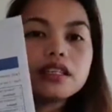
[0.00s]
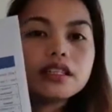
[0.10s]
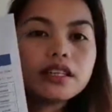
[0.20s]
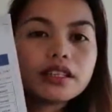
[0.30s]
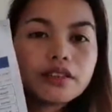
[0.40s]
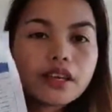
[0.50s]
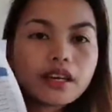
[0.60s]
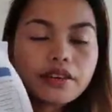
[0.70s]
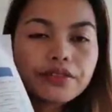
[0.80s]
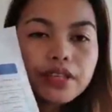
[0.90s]

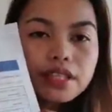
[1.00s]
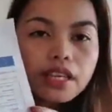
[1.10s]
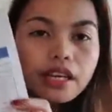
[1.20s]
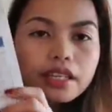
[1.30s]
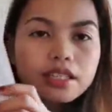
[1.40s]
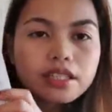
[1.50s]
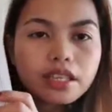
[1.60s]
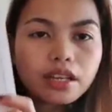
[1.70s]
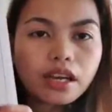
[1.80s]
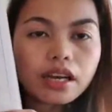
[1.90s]
visa is
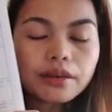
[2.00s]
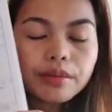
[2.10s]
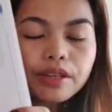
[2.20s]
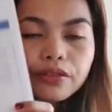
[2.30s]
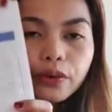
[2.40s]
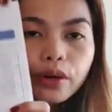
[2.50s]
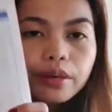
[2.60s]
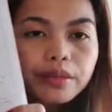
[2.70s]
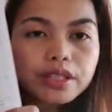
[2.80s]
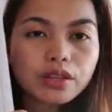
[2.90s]

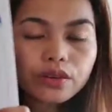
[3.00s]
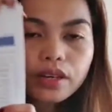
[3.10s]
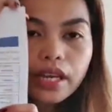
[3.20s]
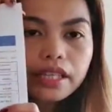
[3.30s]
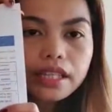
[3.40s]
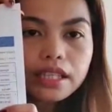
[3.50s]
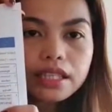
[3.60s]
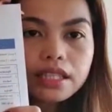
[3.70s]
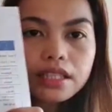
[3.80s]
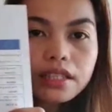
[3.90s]
form is look like
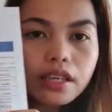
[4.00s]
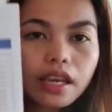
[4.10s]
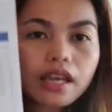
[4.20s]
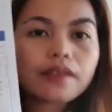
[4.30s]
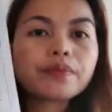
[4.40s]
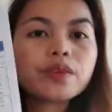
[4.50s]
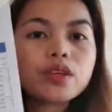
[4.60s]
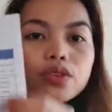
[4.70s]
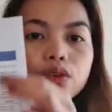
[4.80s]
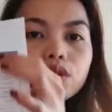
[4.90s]
this. Okay,
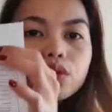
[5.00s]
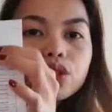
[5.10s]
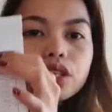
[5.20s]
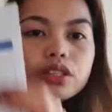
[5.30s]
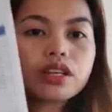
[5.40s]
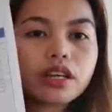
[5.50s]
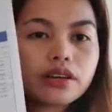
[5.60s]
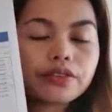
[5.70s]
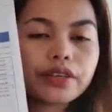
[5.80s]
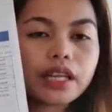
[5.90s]
so you just
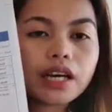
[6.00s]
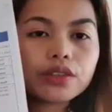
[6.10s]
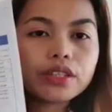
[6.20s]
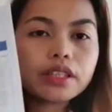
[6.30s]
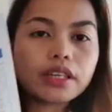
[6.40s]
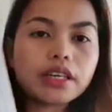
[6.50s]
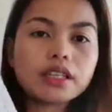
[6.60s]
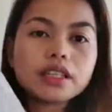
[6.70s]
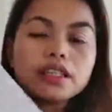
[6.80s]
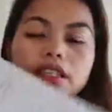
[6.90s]
fill out that,
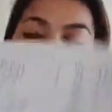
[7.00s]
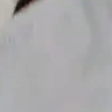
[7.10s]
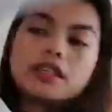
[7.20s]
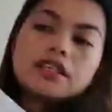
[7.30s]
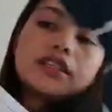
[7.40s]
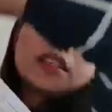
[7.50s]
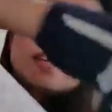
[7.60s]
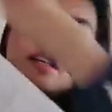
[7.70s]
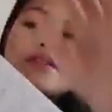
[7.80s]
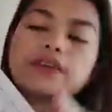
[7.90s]

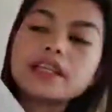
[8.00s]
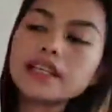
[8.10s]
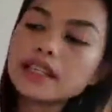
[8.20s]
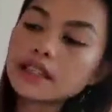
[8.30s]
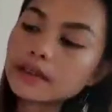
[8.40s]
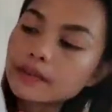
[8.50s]
fill in